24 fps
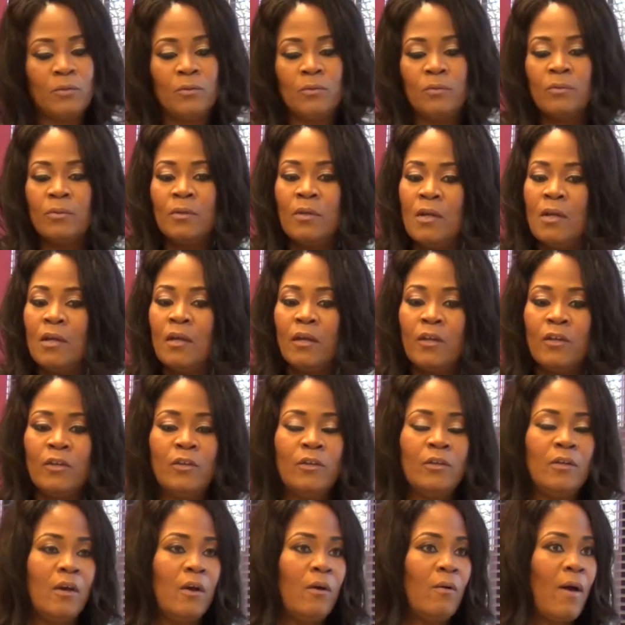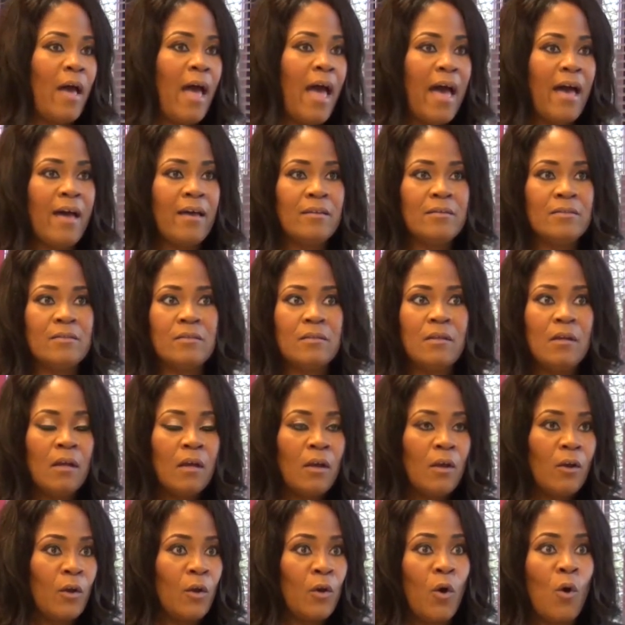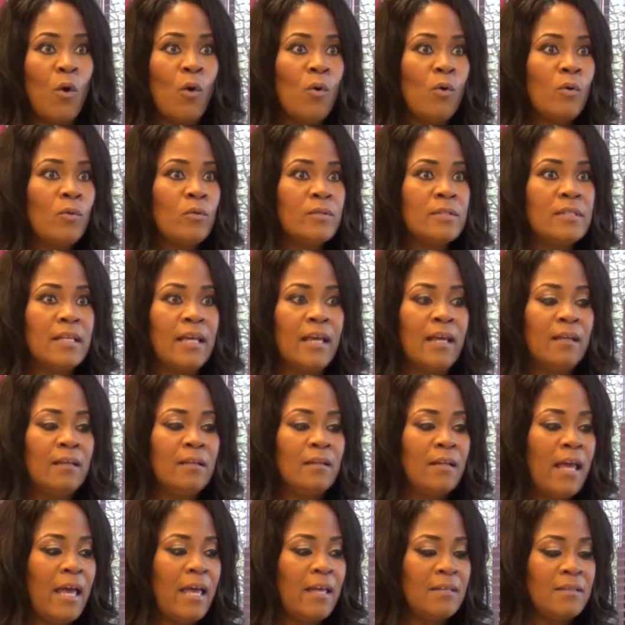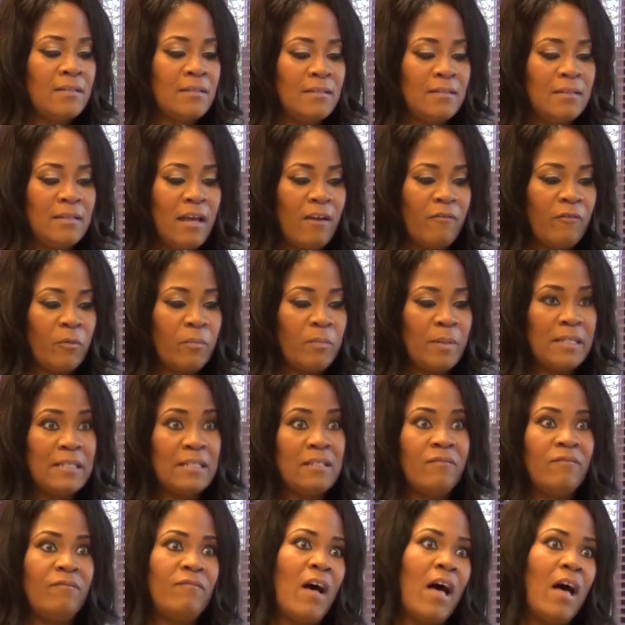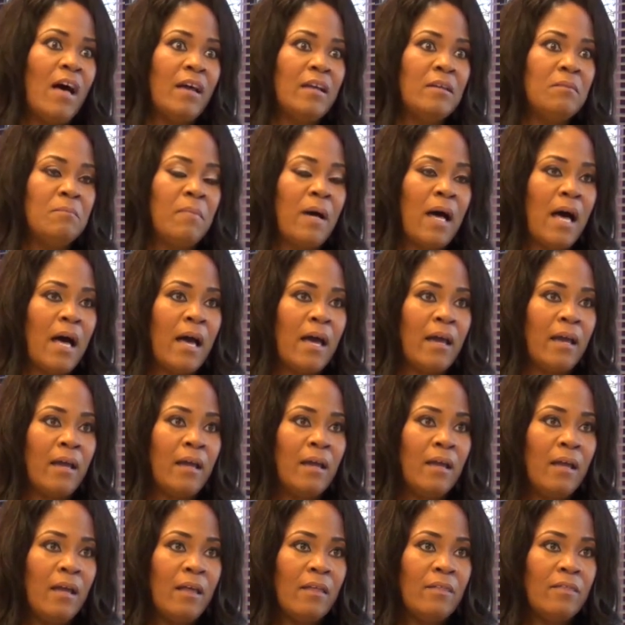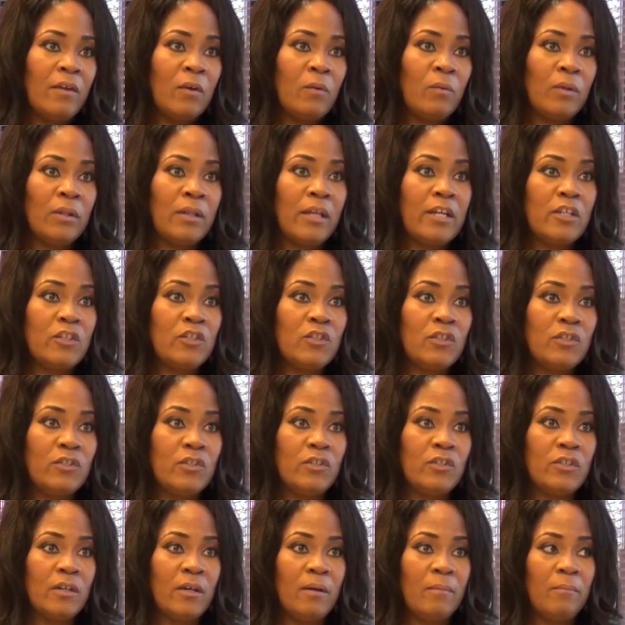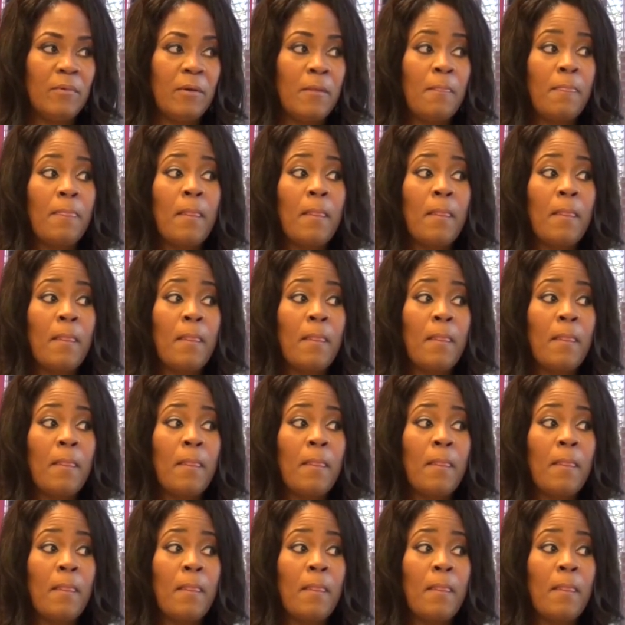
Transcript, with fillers: who, you know, has goals and has never been defined by their relationship. Right.